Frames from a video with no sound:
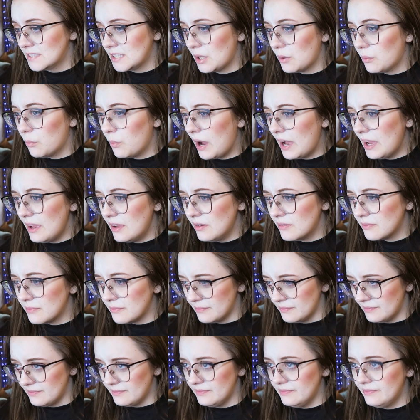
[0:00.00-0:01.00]
Now, why
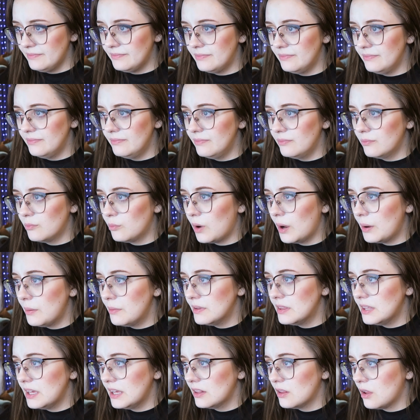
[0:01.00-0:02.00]

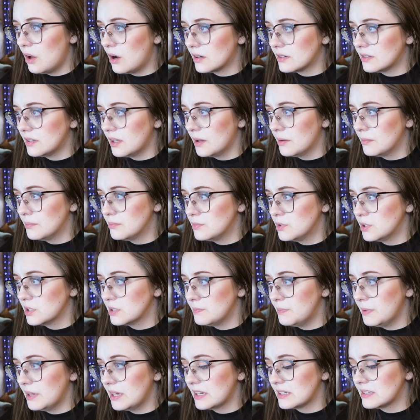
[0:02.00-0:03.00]
were they locked up?
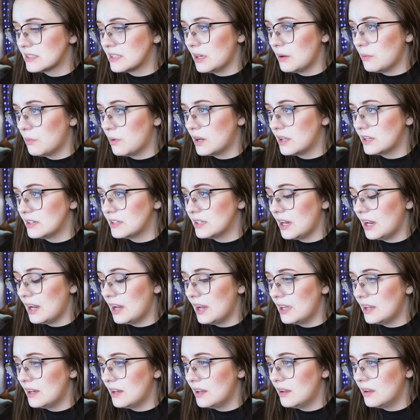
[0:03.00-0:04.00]
Just because they wanted to
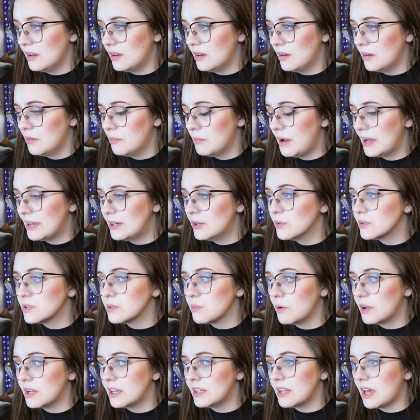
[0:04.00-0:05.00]
hide?
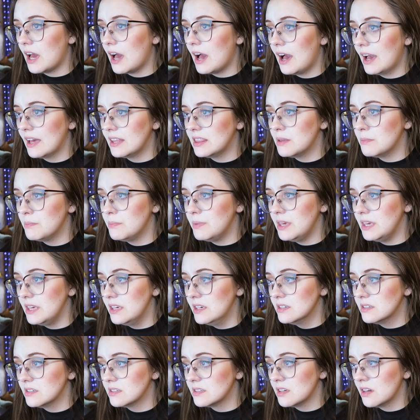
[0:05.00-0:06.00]
Minos wanted to hide the
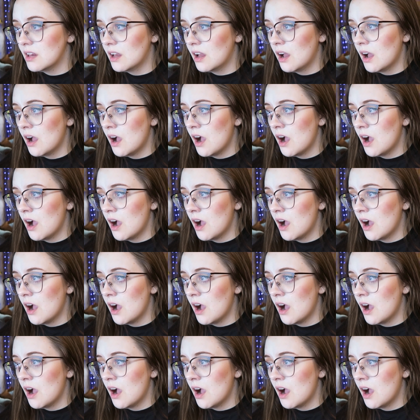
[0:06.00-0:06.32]
beast.